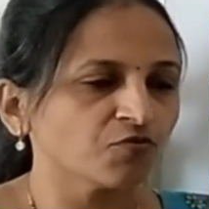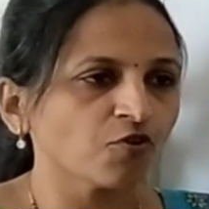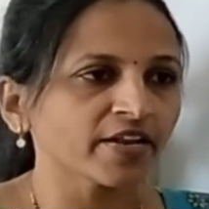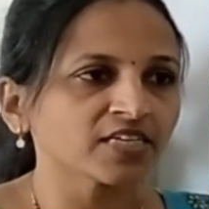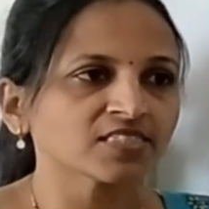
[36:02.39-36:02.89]

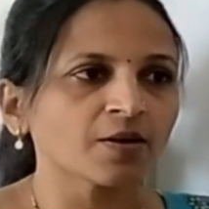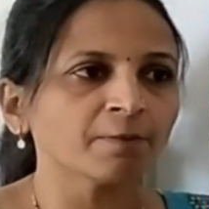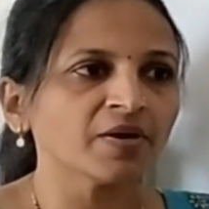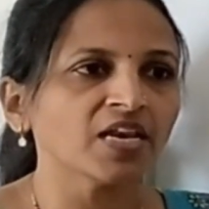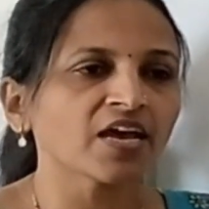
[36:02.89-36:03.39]
for
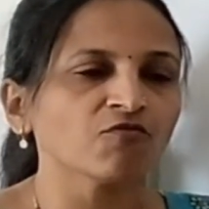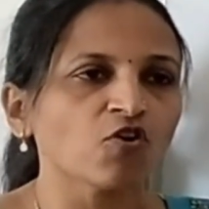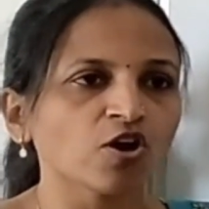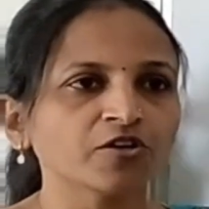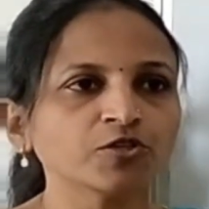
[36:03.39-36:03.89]
example I
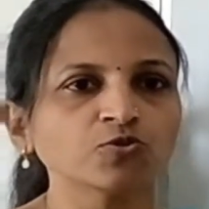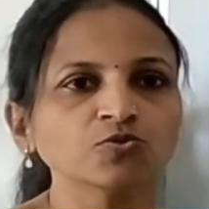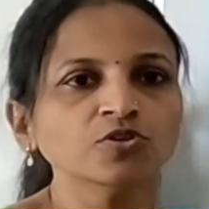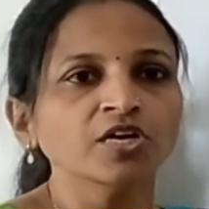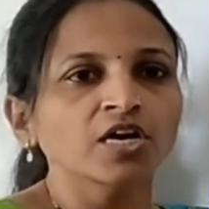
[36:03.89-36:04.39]
want
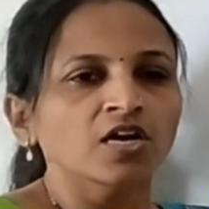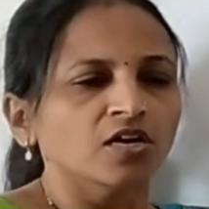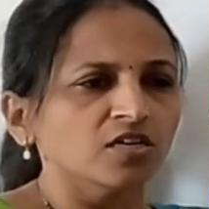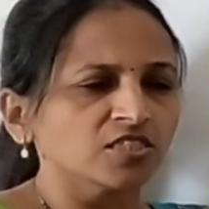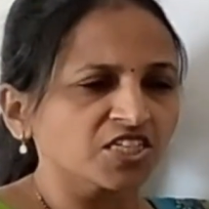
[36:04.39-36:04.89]
to
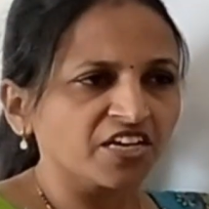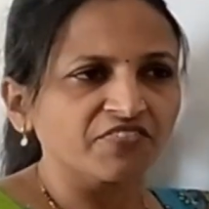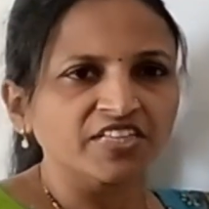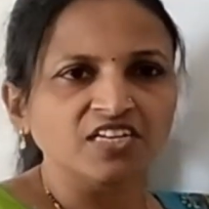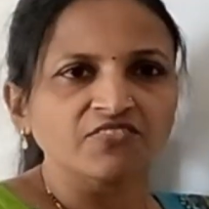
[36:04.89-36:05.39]
uh, check
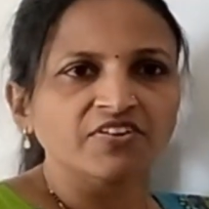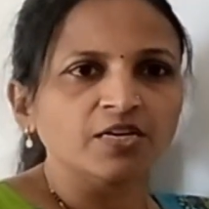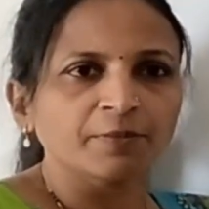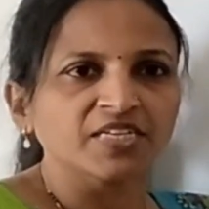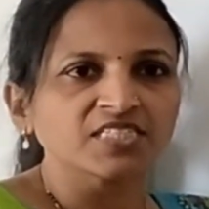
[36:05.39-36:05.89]
whether
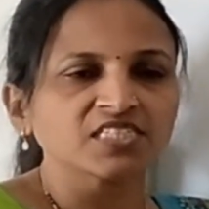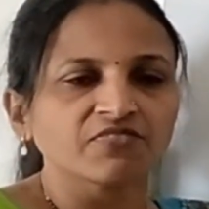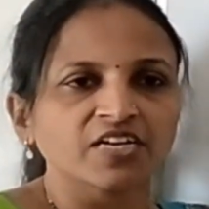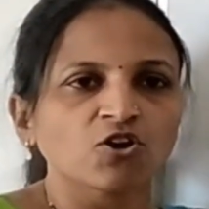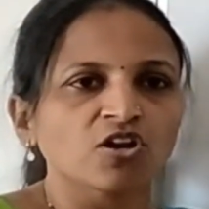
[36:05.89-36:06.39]
given number is
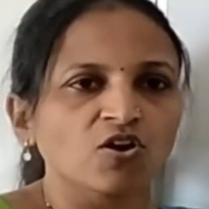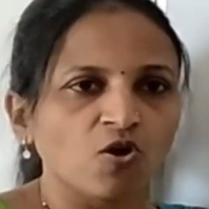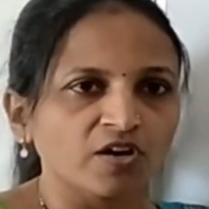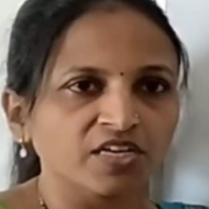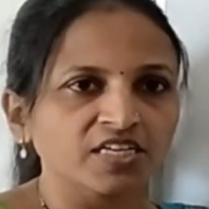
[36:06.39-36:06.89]
even or
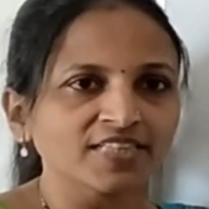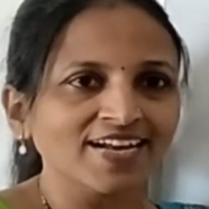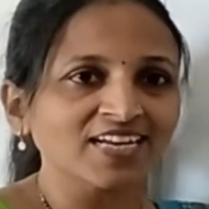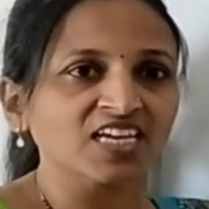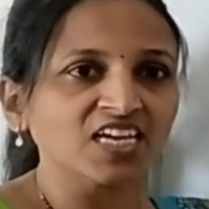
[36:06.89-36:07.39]
odd. In
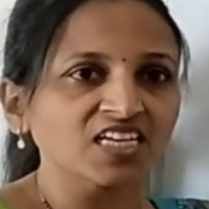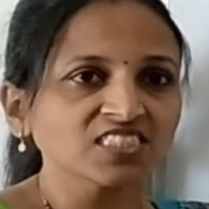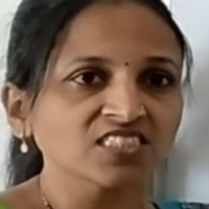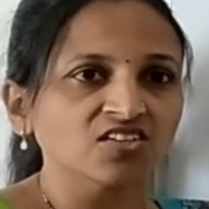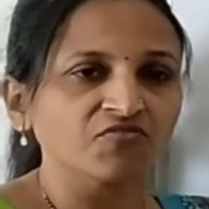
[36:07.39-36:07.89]
that
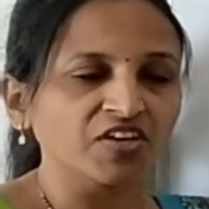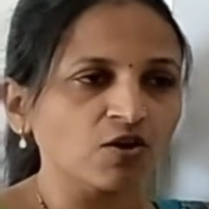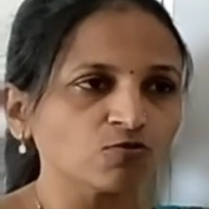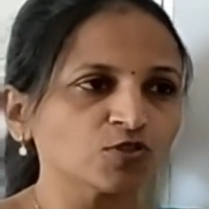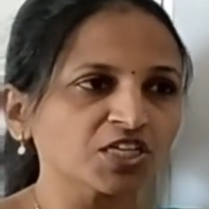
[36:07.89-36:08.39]
case we
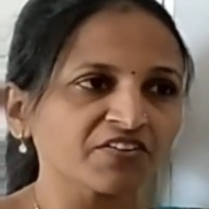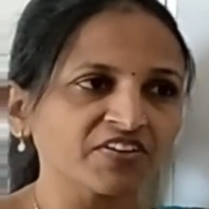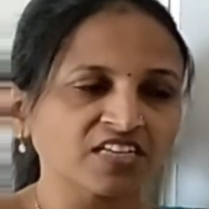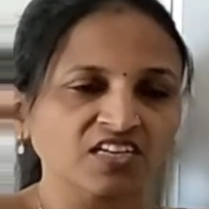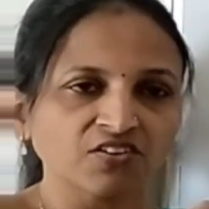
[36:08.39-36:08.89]
have to check
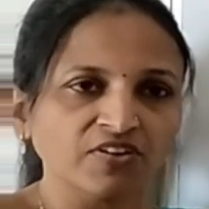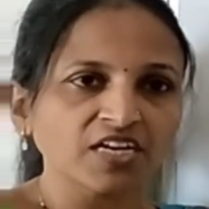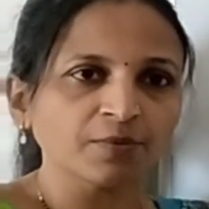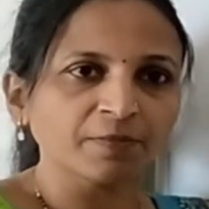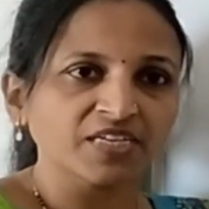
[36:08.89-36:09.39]
whether
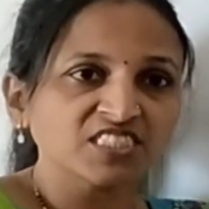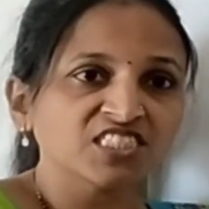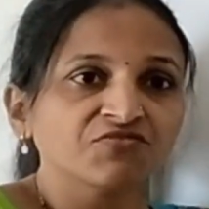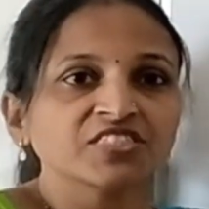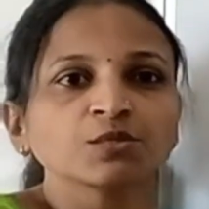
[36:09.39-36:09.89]
given number is
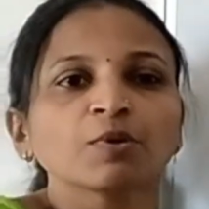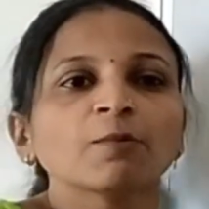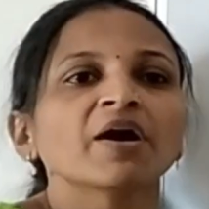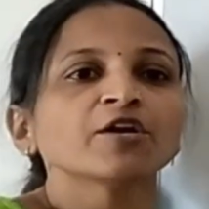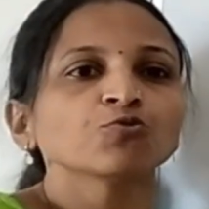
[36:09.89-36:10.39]

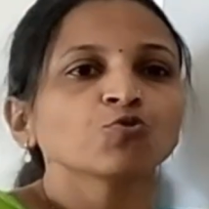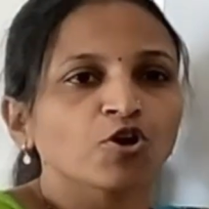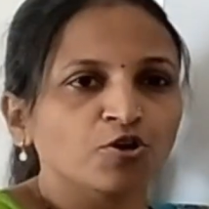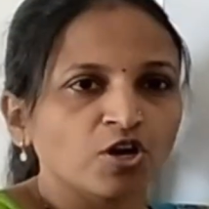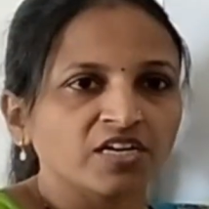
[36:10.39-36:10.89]
divisible by two
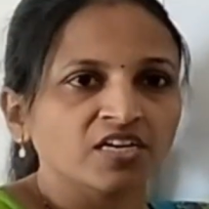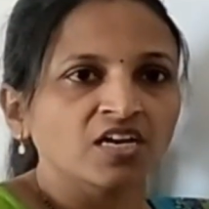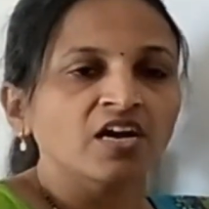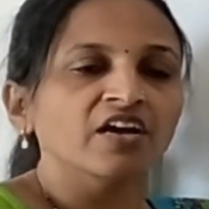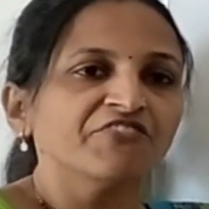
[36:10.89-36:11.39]
or not.
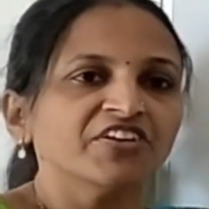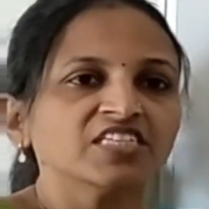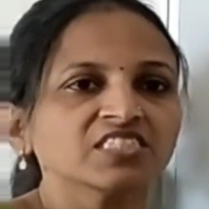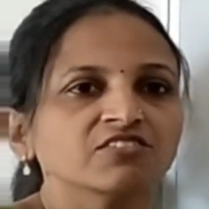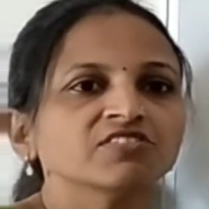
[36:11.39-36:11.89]
If it
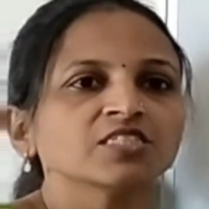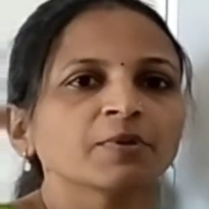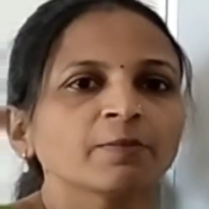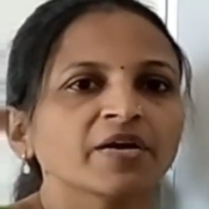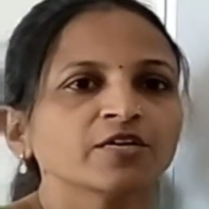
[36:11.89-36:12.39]
is
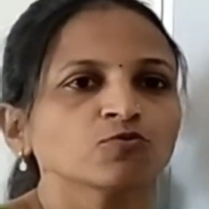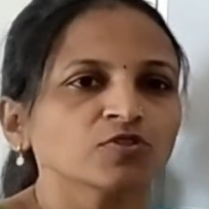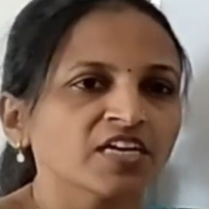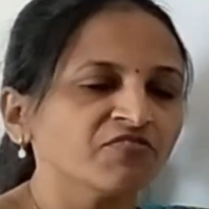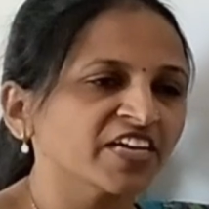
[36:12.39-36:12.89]
divisible by
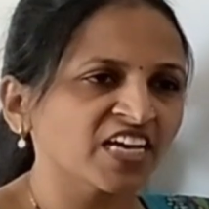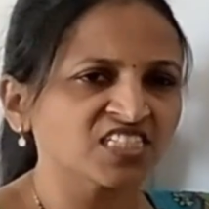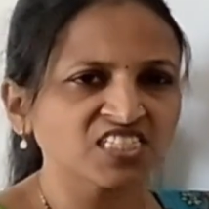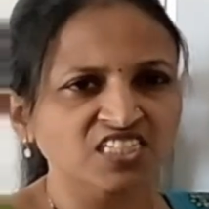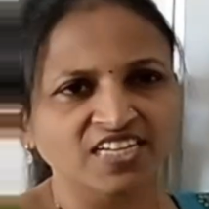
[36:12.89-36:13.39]
two, then we
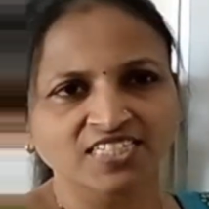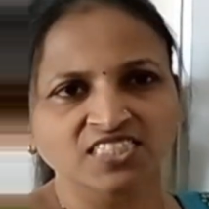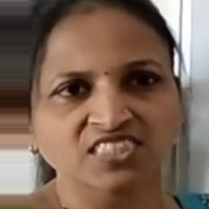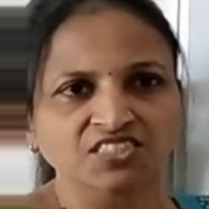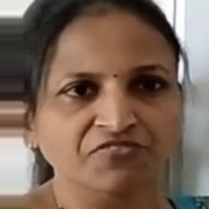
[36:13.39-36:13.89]
can say that
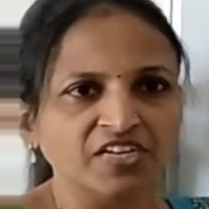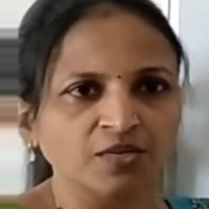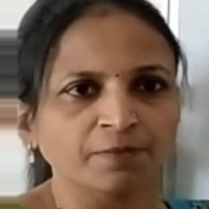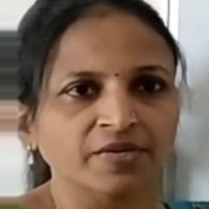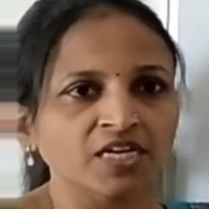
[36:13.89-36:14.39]
it is even
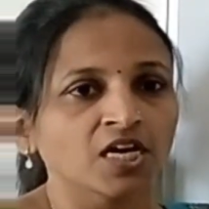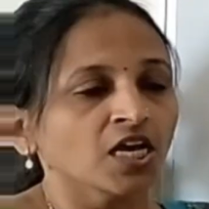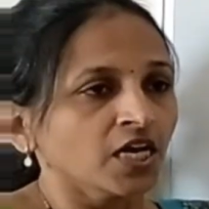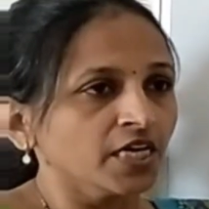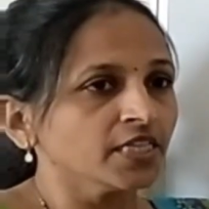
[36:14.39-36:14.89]
number.
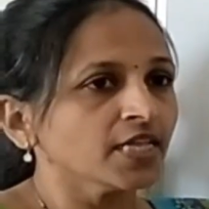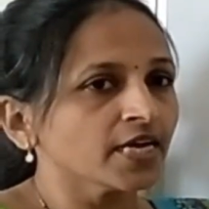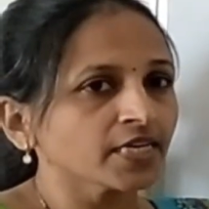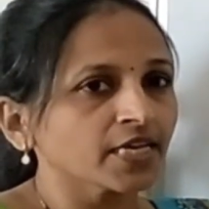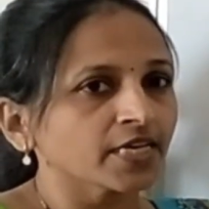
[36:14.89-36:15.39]
In
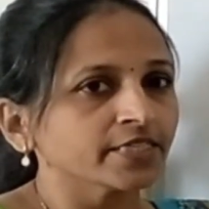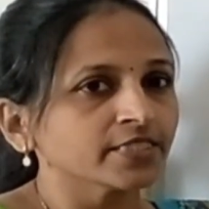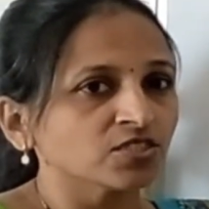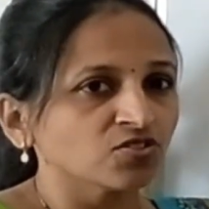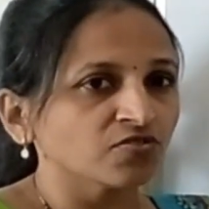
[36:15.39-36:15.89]
that
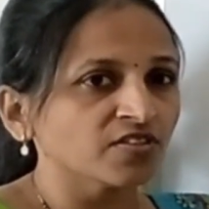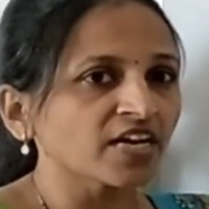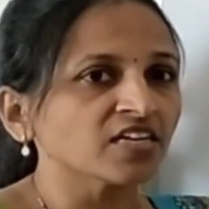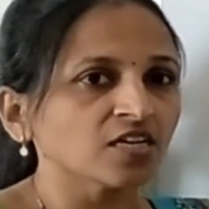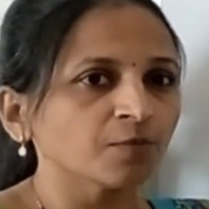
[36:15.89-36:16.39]
case,
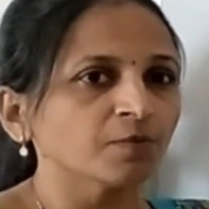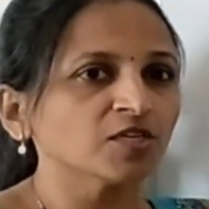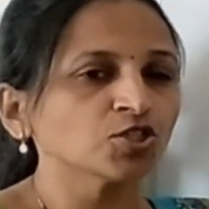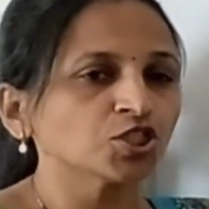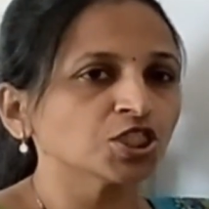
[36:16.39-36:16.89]
that
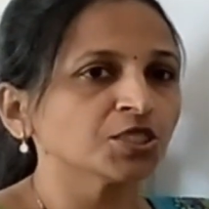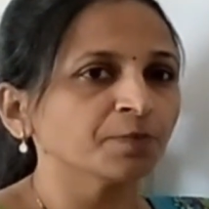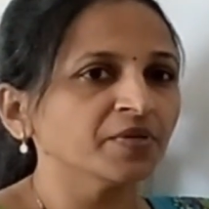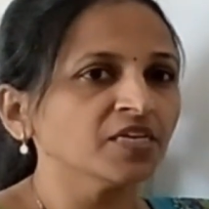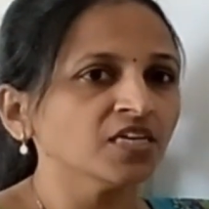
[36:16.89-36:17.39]
number should be